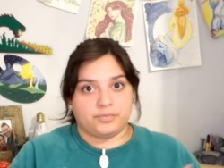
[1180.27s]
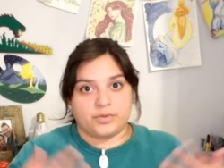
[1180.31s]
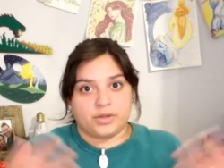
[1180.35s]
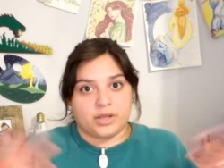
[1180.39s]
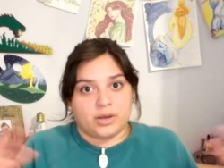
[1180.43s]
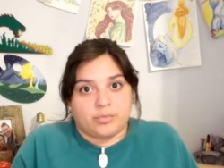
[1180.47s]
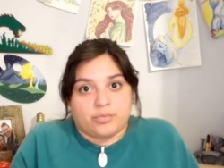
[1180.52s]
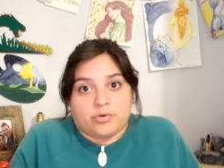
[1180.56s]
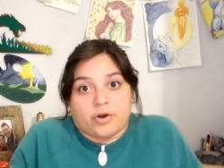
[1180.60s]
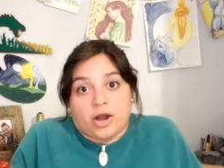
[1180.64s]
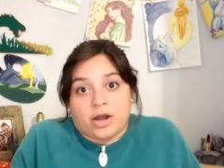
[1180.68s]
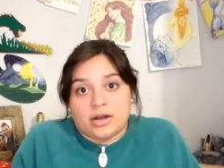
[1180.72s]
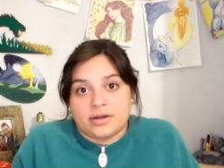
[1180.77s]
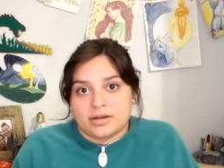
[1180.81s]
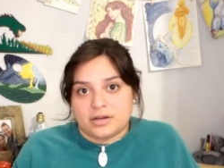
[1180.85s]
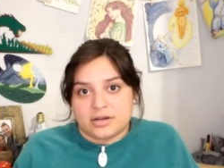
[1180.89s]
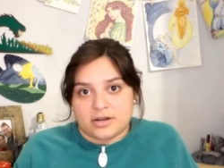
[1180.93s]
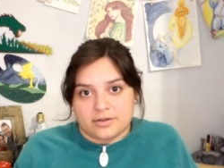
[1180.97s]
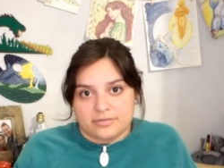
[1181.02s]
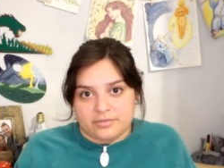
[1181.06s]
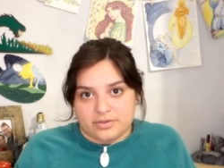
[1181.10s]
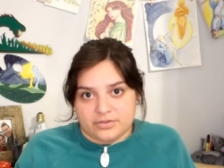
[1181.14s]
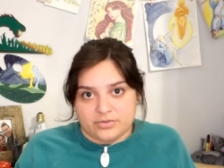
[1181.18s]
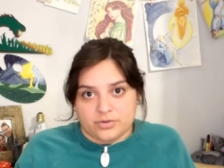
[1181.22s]
a
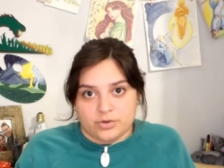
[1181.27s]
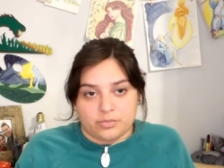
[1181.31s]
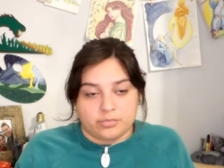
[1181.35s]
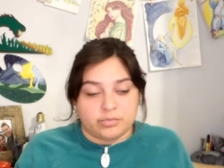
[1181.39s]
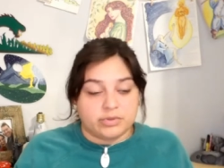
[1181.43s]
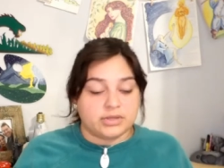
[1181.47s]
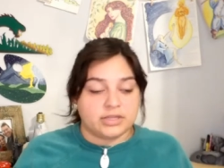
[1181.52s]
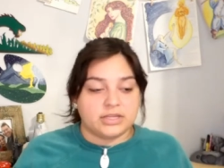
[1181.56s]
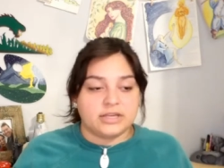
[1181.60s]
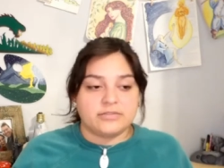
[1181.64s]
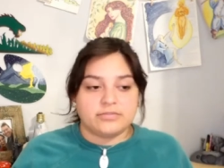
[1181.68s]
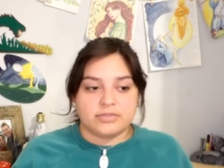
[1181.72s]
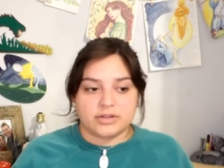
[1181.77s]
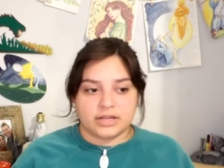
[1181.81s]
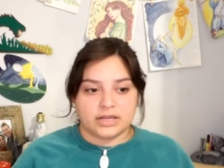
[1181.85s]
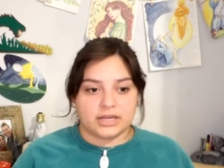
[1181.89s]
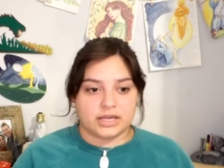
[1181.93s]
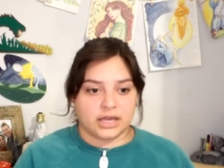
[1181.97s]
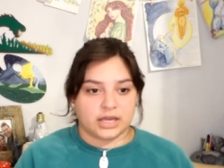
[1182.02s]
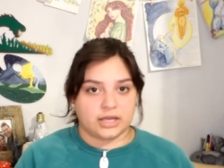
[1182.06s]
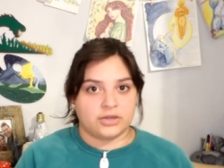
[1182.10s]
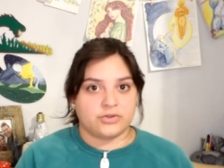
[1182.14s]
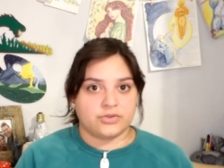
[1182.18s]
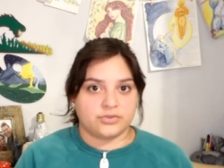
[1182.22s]
product of his own belief
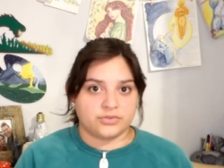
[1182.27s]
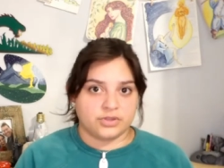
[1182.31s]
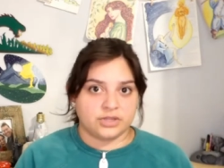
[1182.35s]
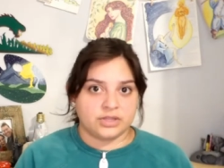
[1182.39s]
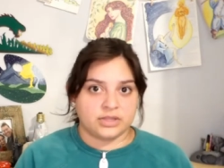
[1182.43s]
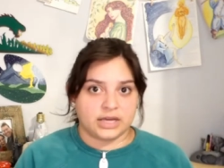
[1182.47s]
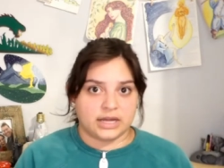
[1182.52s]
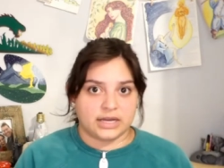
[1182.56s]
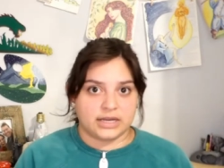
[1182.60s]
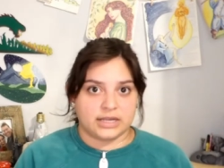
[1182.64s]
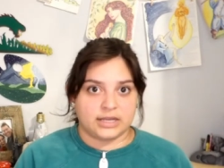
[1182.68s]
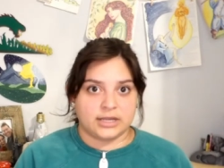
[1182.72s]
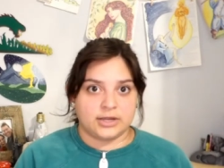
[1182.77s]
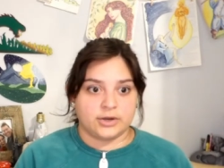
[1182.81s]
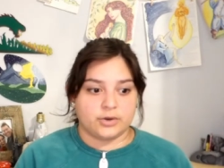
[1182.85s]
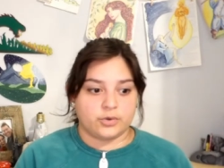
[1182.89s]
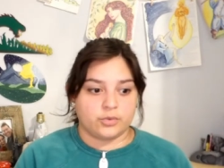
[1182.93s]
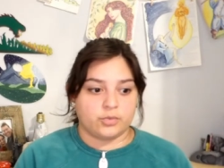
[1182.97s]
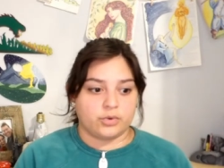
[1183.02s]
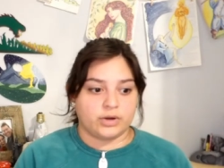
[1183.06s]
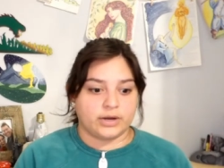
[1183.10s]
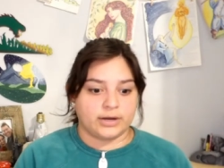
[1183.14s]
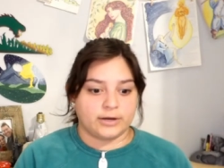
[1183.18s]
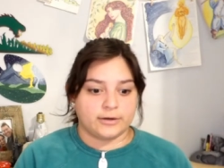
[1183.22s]
like you see that here
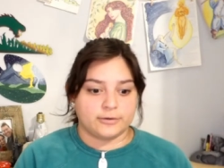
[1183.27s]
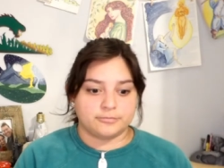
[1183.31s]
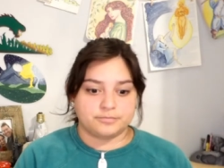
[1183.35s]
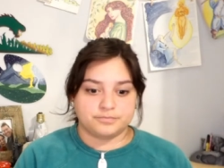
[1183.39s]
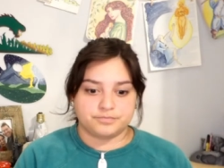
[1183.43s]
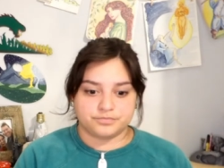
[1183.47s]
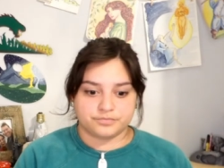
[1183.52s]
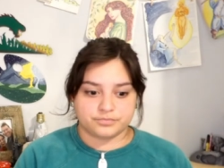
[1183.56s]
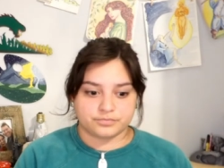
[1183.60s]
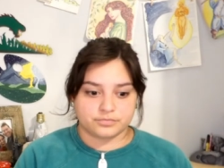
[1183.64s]
where